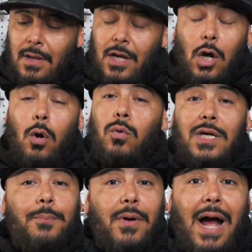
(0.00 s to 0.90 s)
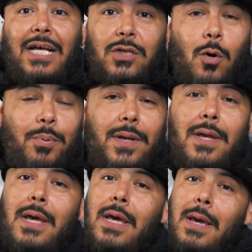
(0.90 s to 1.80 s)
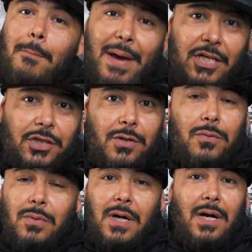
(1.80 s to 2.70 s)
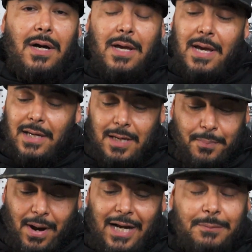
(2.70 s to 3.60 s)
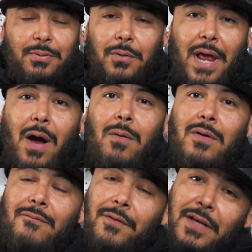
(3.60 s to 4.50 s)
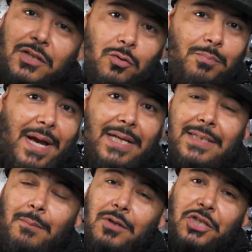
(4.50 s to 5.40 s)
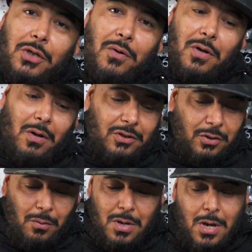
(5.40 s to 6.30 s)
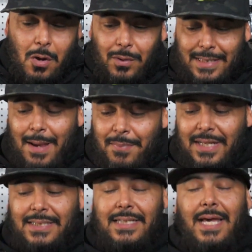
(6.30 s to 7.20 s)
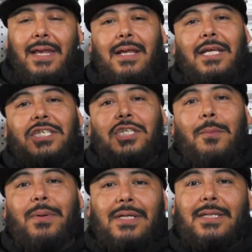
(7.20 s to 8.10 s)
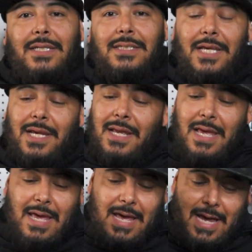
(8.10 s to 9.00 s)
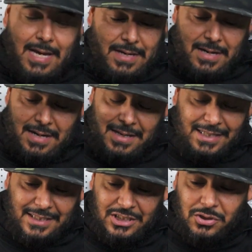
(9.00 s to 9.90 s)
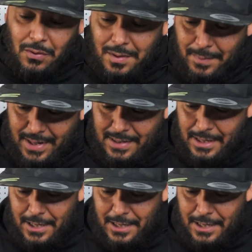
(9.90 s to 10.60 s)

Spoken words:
go keep your eyes open. Make sure you keep your eyes peeled out for these new baits I'm gonna show y'all. So with that being said, let's jump into this thing and let's get started, man.